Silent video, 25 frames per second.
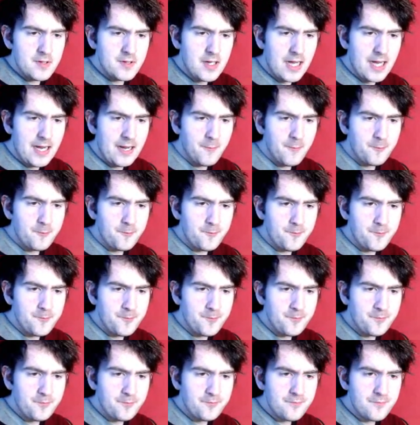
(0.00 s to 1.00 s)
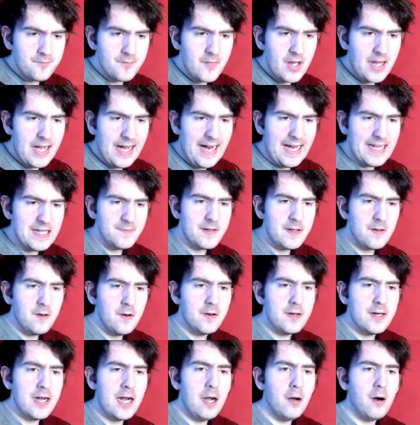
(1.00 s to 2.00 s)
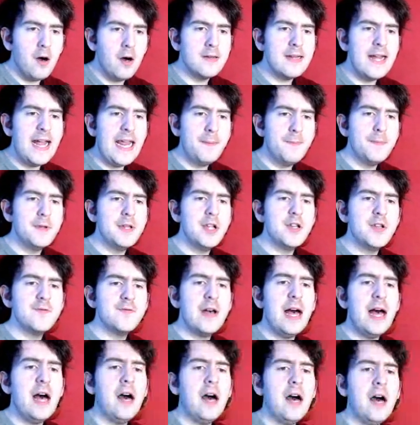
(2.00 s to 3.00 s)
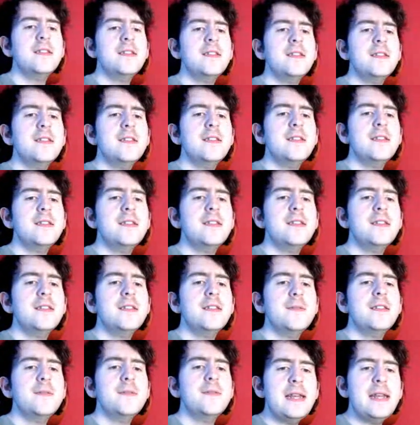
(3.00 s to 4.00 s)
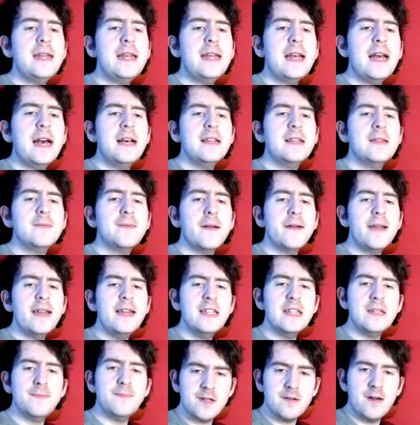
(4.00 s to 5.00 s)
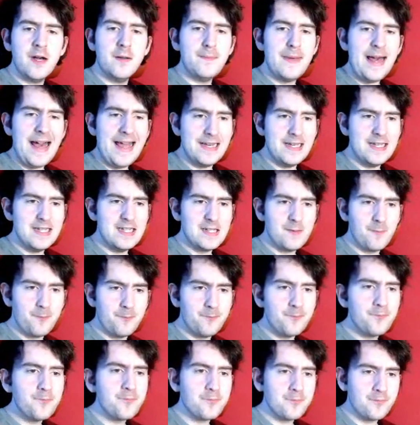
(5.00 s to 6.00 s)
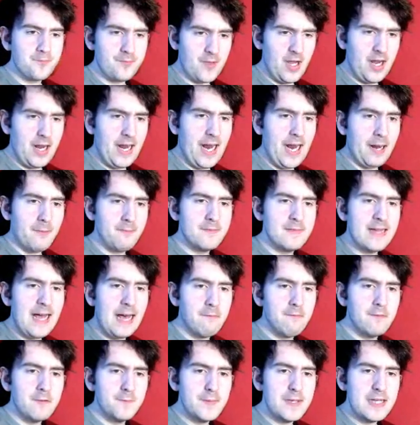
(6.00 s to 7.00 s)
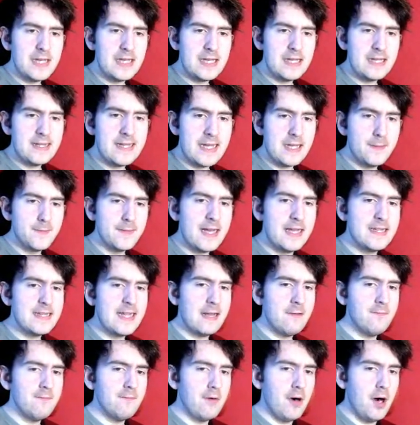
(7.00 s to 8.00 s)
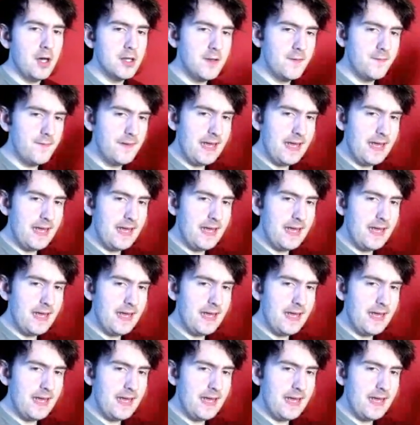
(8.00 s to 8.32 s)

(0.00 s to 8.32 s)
So, as we all know, on April the 12th, there's going to be a very special event that will be taking place in Walt